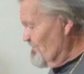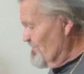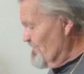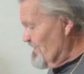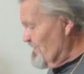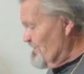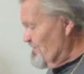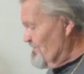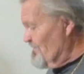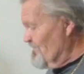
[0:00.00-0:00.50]

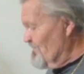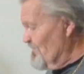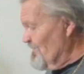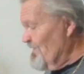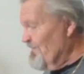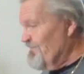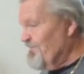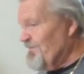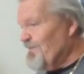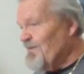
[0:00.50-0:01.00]
but
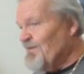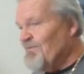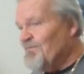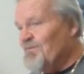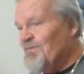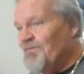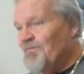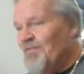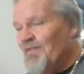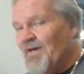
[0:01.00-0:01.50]
we've found
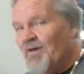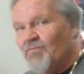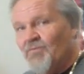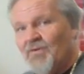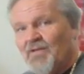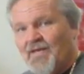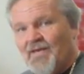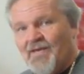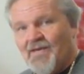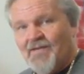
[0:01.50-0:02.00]
that that
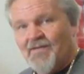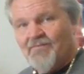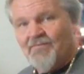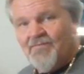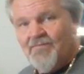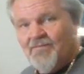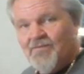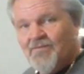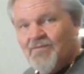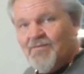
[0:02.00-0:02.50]
would add
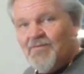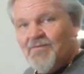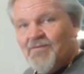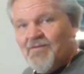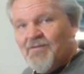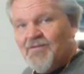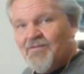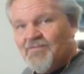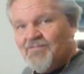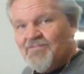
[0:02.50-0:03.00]

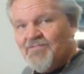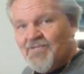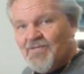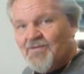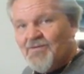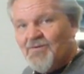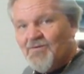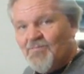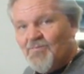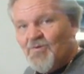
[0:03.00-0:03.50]
a
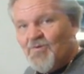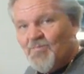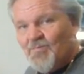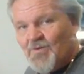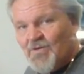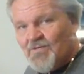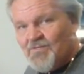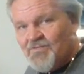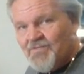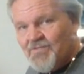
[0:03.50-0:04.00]
considerable
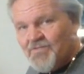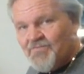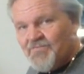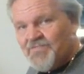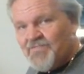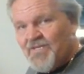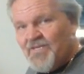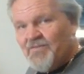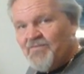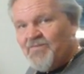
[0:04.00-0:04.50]
margin of
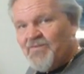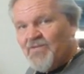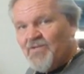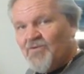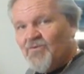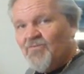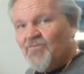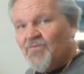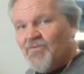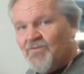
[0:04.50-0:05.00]
safety
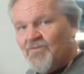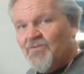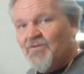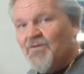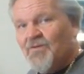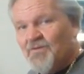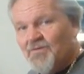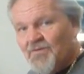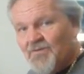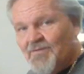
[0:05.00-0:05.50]
over
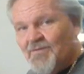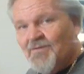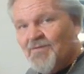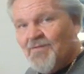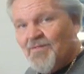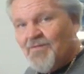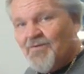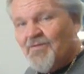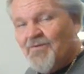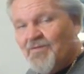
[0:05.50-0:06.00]
the
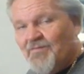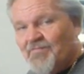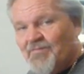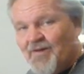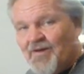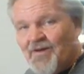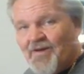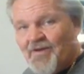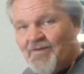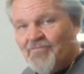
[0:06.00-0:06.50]

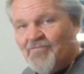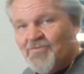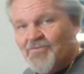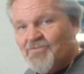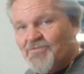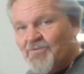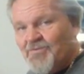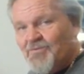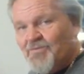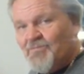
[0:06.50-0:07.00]
35 or
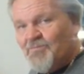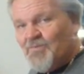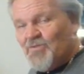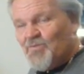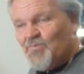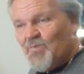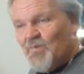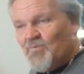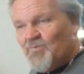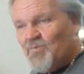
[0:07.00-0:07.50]
so that
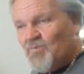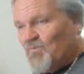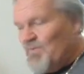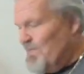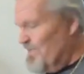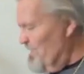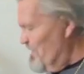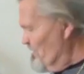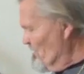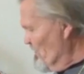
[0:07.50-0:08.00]
most people
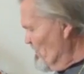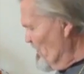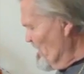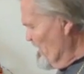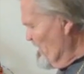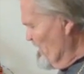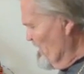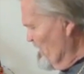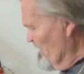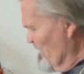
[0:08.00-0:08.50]
run.
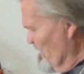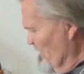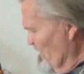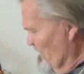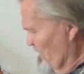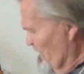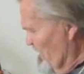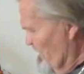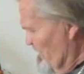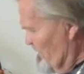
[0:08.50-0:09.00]

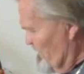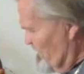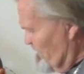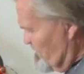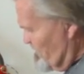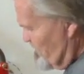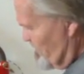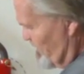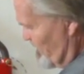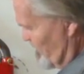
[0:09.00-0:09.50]
Now you can
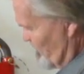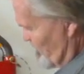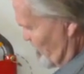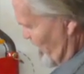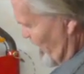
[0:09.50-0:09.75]
see the